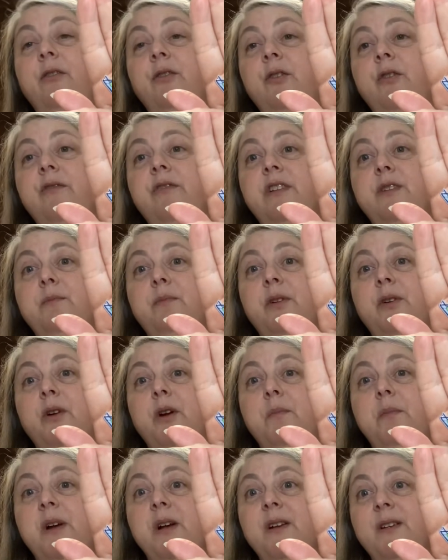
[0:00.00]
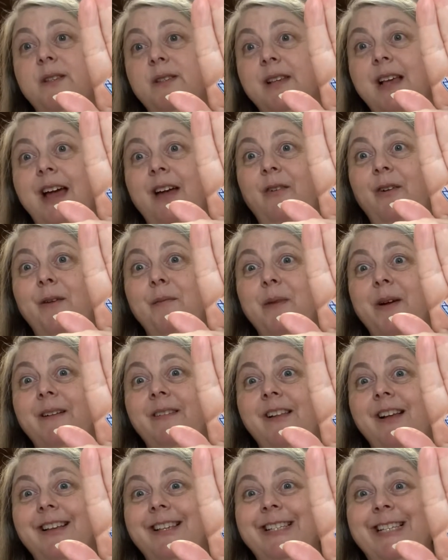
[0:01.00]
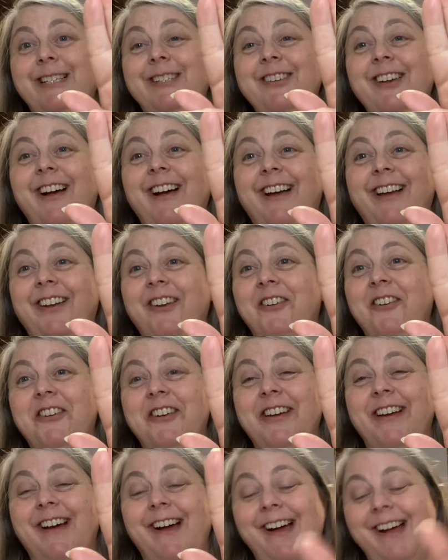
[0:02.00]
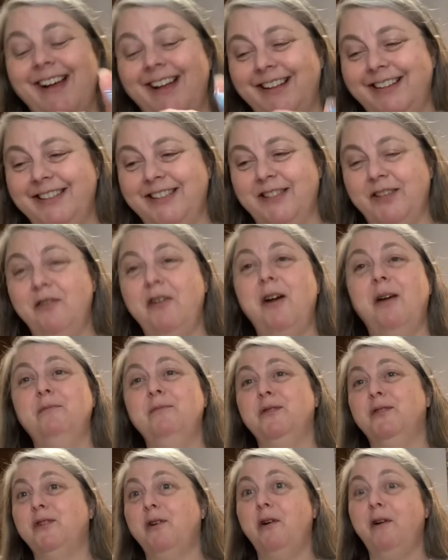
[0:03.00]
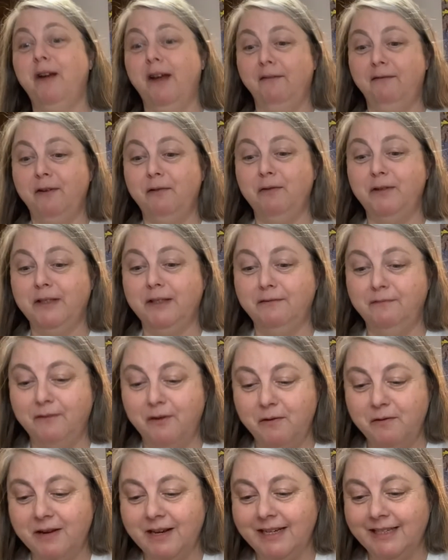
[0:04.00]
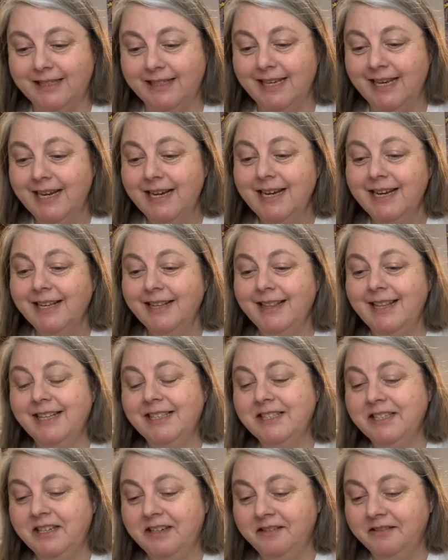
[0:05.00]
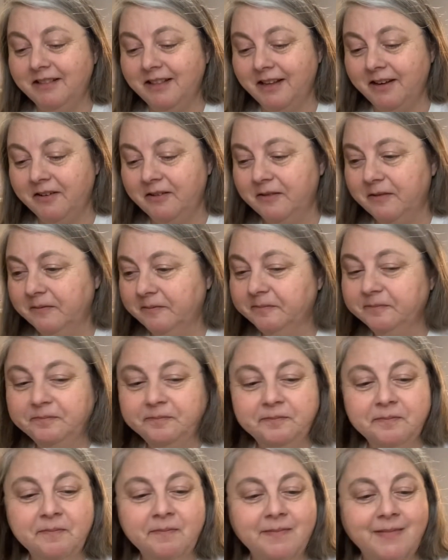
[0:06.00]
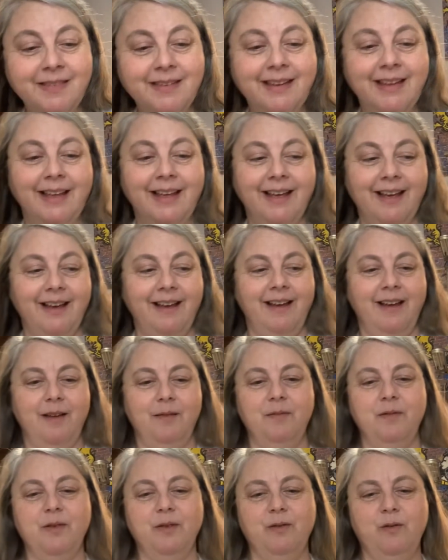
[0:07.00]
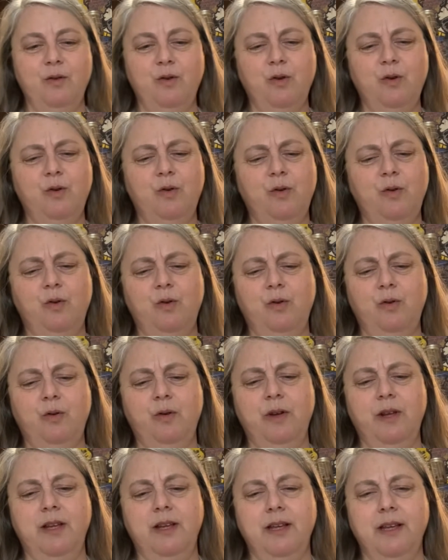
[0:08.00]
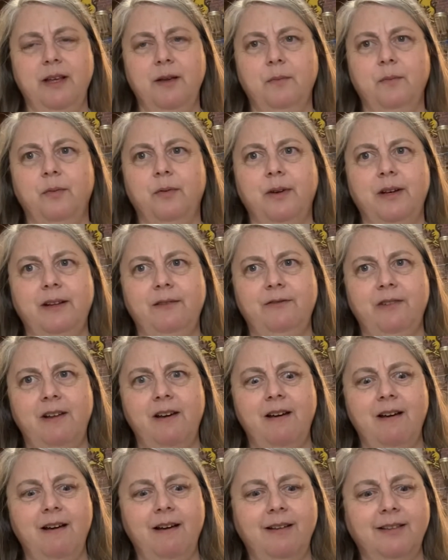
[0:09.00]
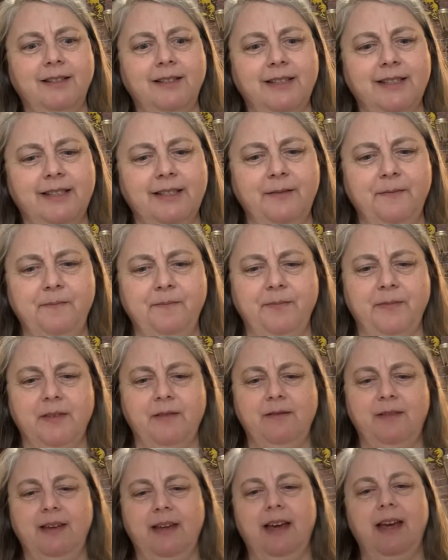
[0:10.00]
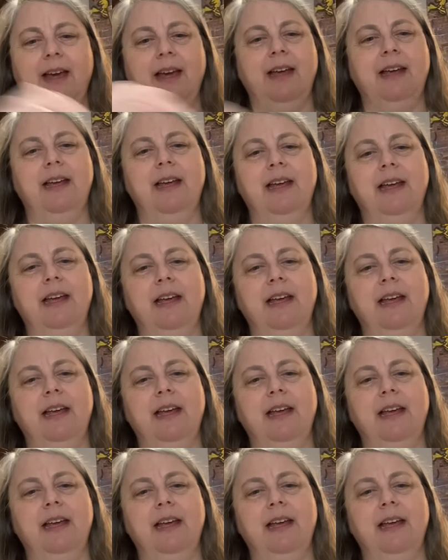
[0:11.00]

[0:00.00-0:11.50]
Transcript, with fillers: don't know if it's blurry because I don't have my glasses on so I'm sorry if it was in focus. That's cute though. Um, ooh, pretty floss. Okay.